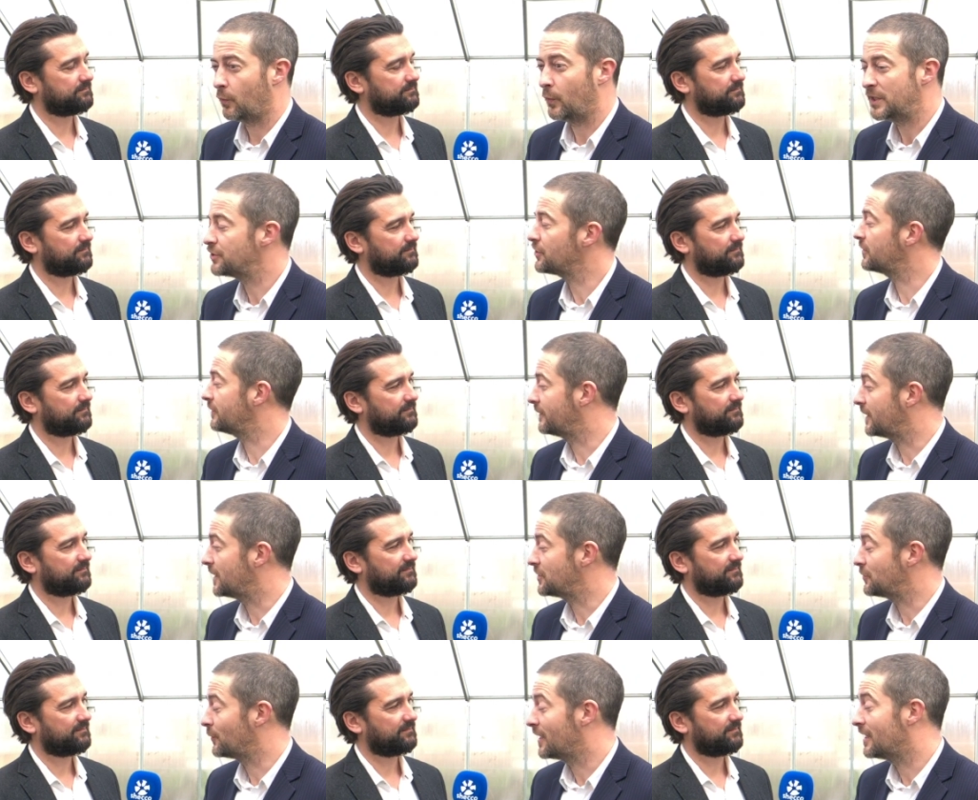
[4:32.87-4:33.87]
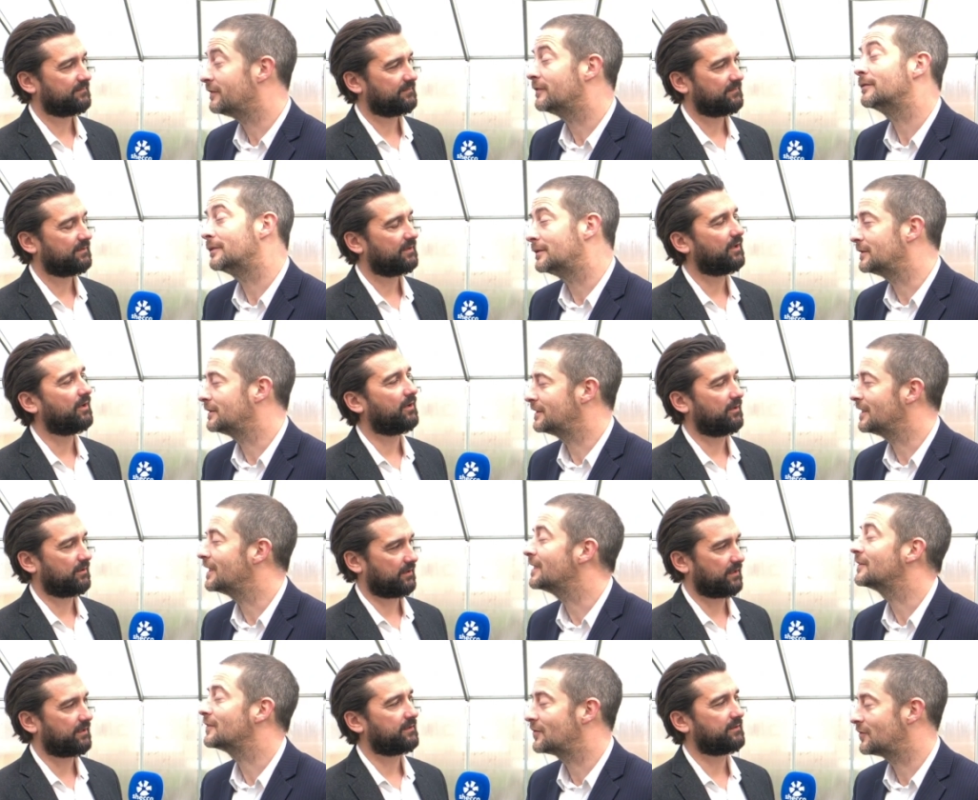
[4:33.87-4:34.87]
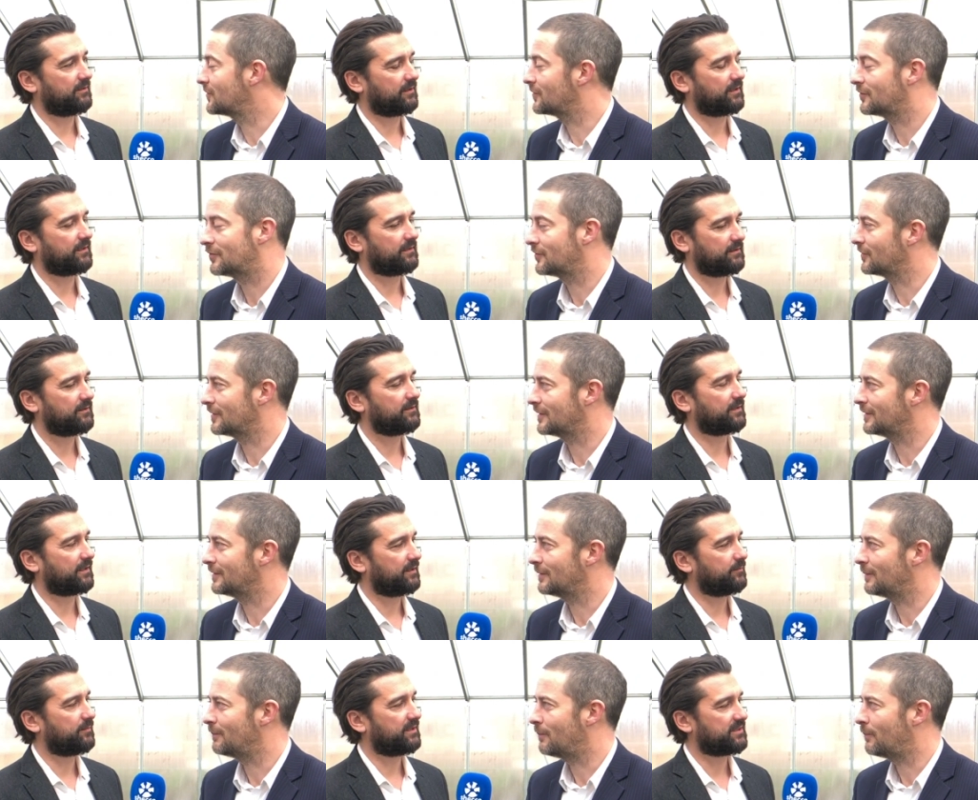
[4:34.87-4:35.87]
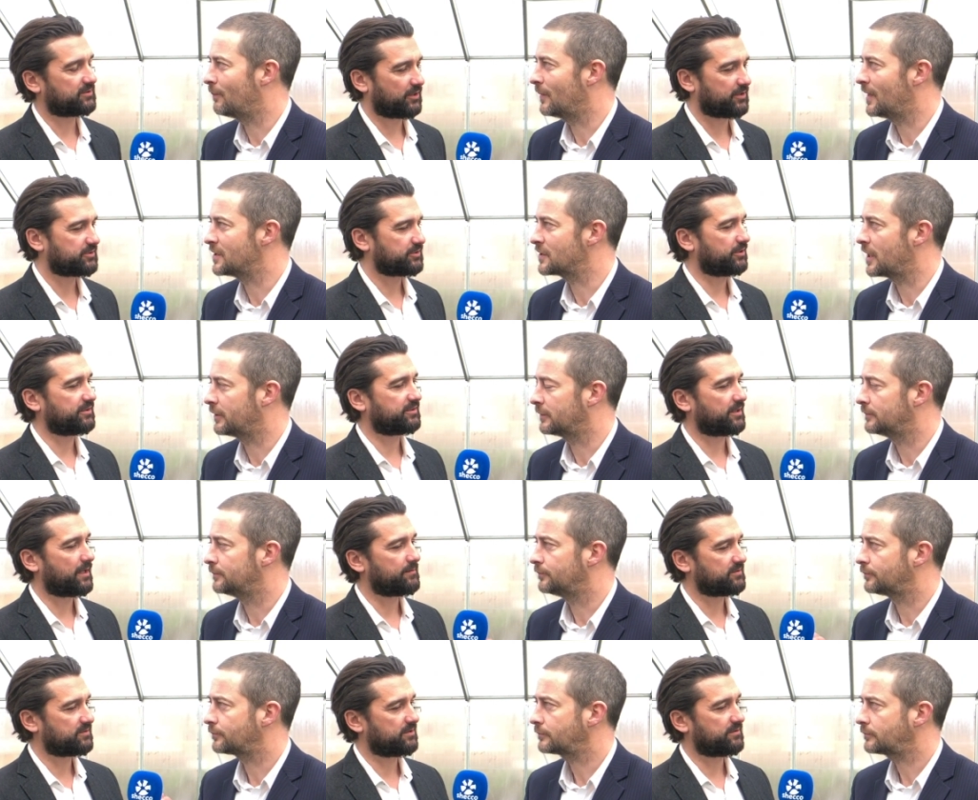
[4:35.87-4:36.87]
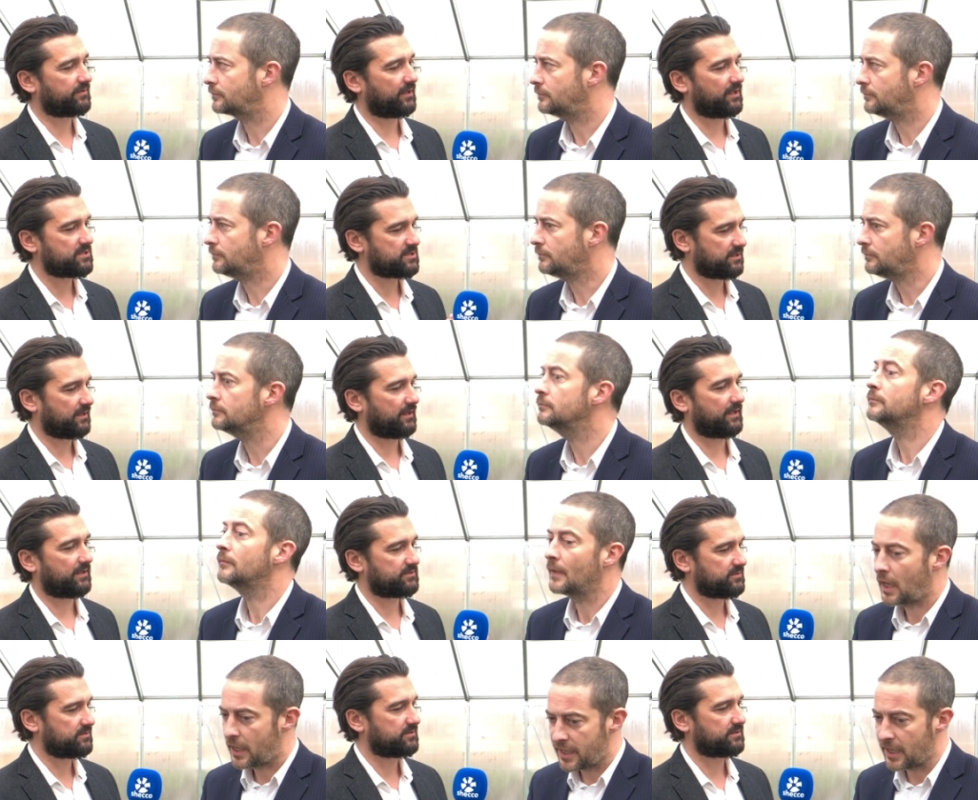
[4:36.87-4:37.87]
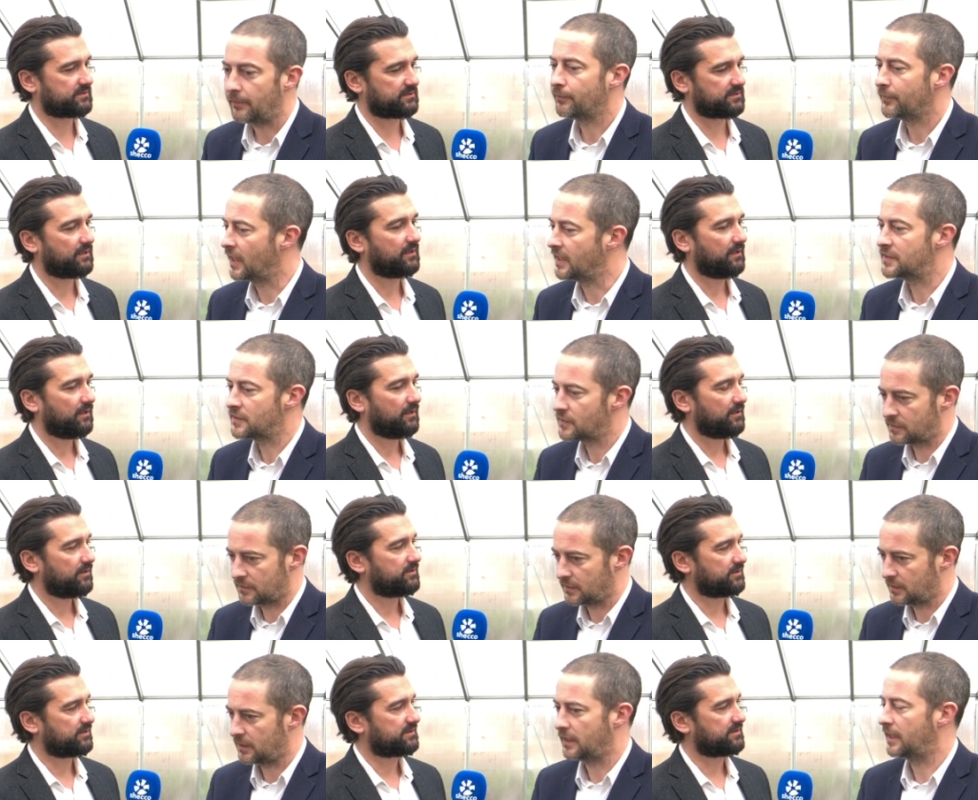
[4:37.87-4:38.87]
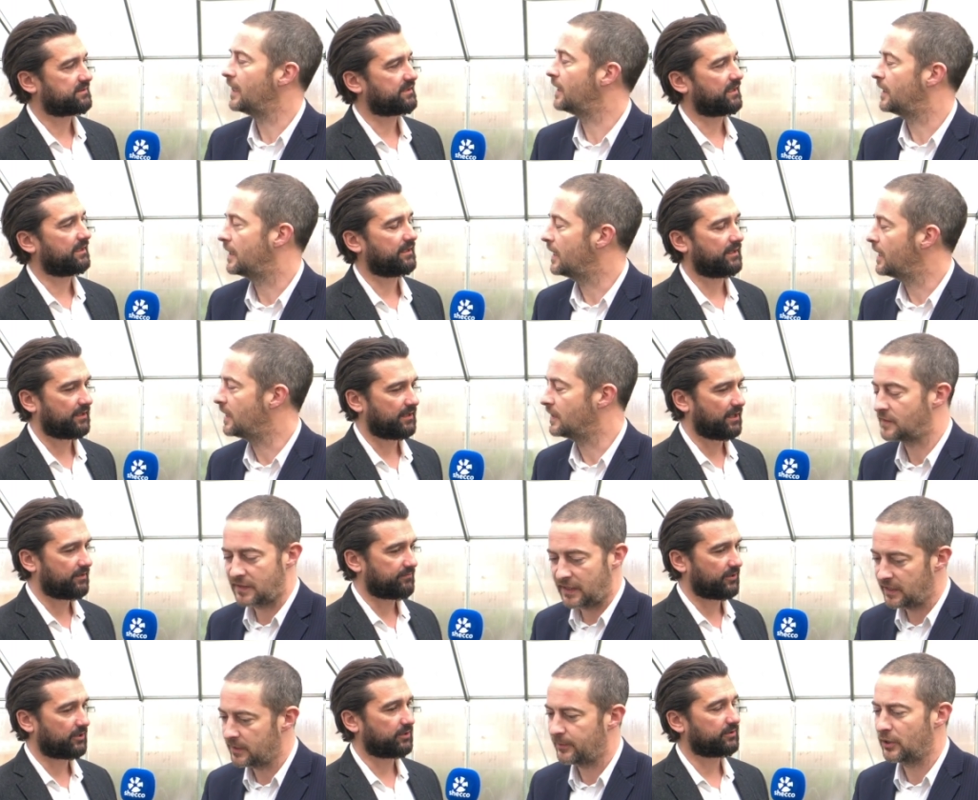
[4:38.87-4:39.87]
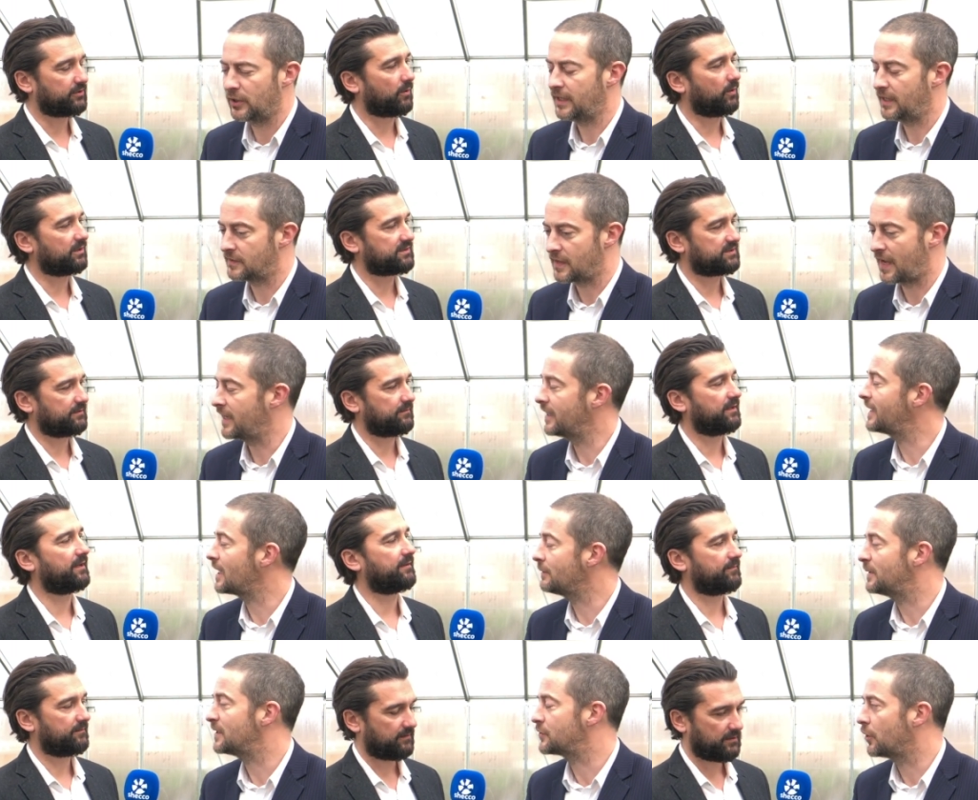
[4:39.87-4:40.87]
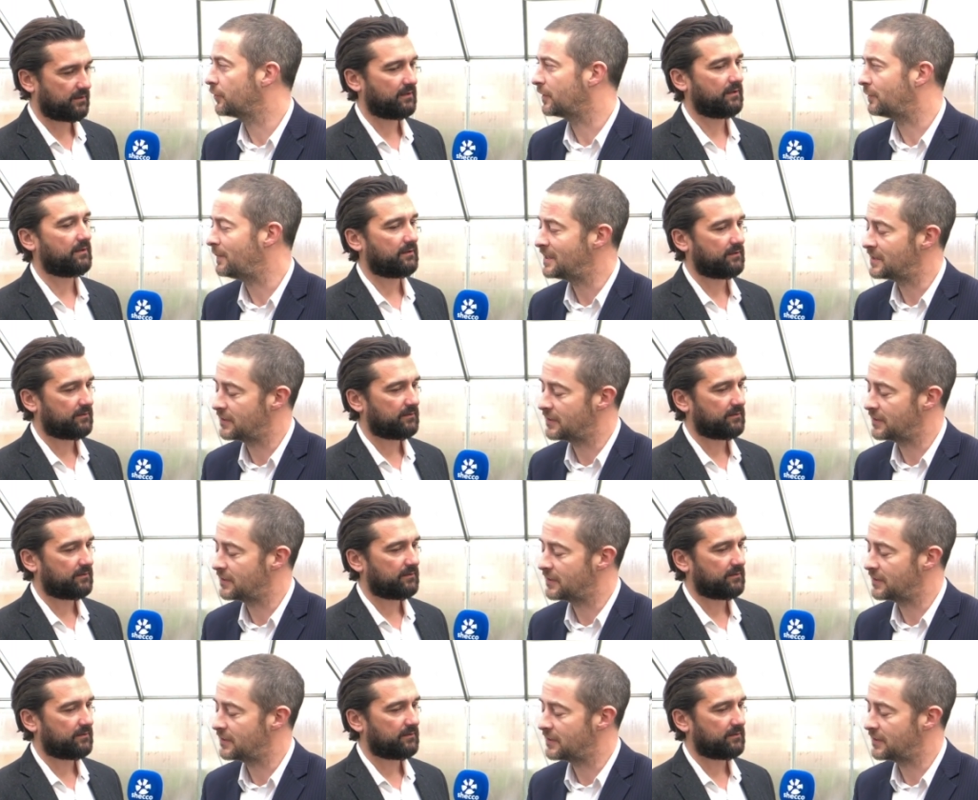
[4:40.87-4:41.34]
Speaker 1: which certification we have that's, okay, okay, uh,
Speaker 2: okay. But it's got a certain type of certification that allows you to, yeah, it's, to, to sell it. It's uh, eatable it's, and it can be
Speaker 1: sold. It meets